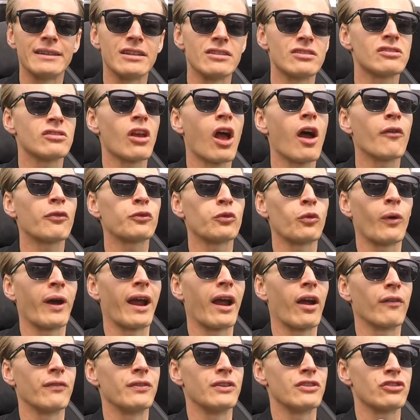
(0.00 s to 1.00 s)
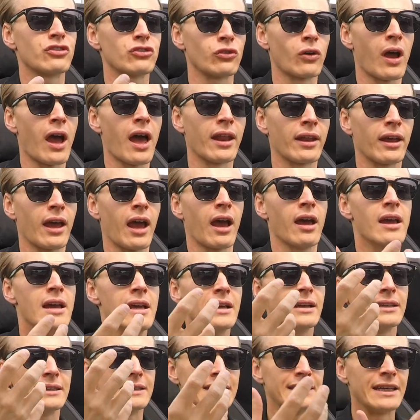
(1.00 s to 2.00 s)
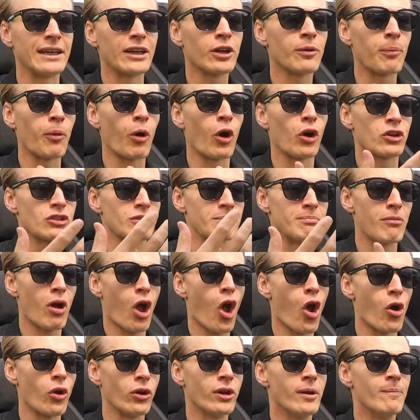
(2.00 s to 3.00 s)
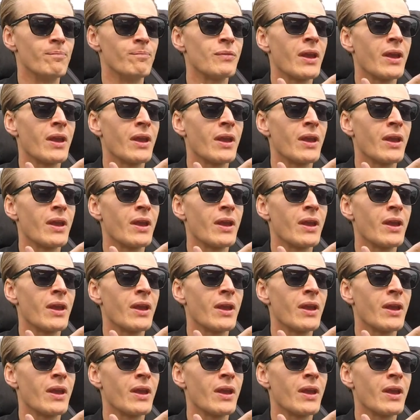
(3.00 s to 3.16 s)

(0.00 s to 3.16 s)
the software of the Strata Gearbox mode